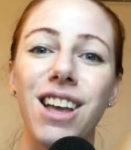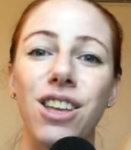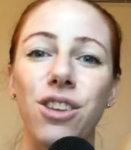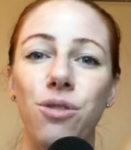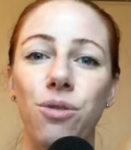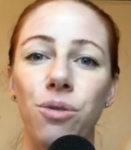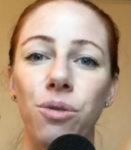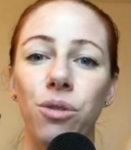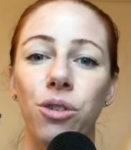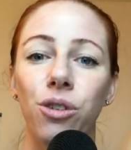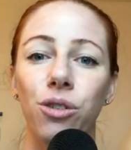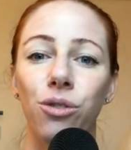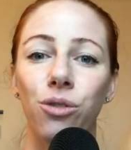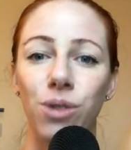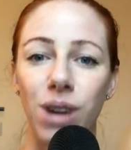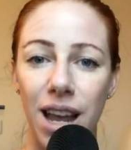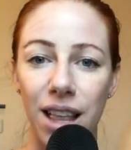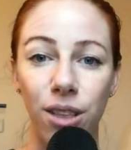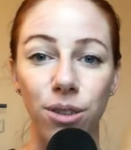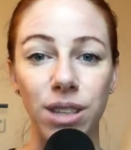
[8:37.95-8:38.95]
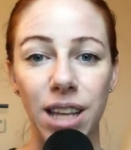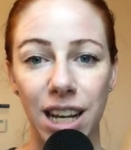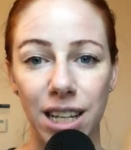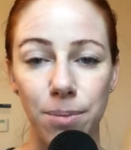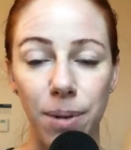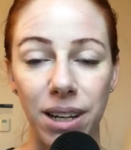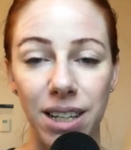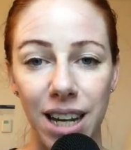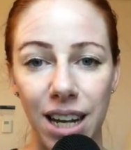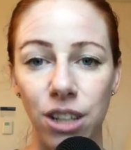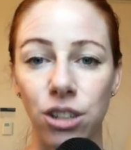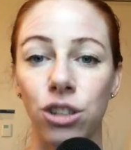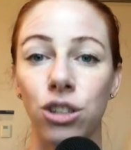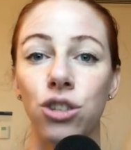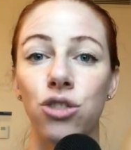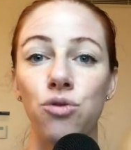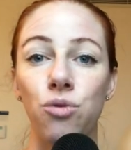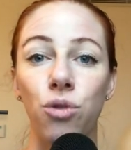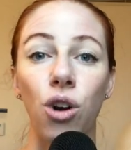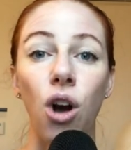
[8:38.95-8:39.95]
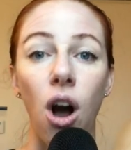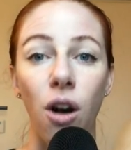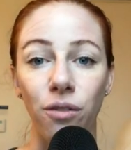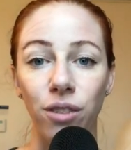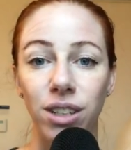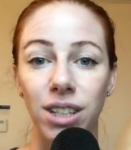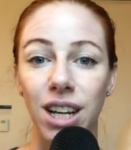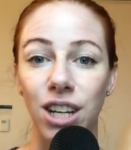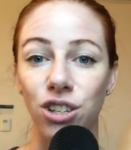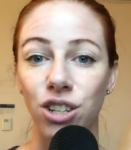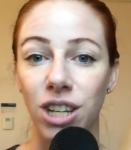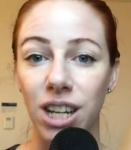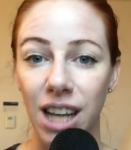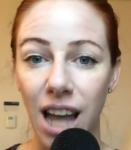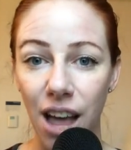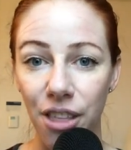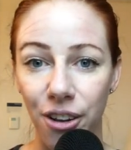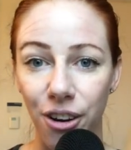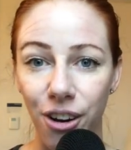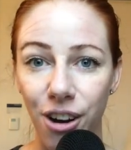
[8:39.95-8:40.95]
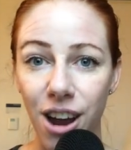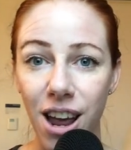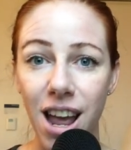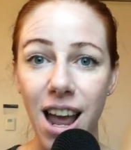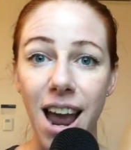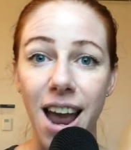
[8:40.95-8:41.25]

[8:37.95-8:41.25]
you create those expectations through conversation together.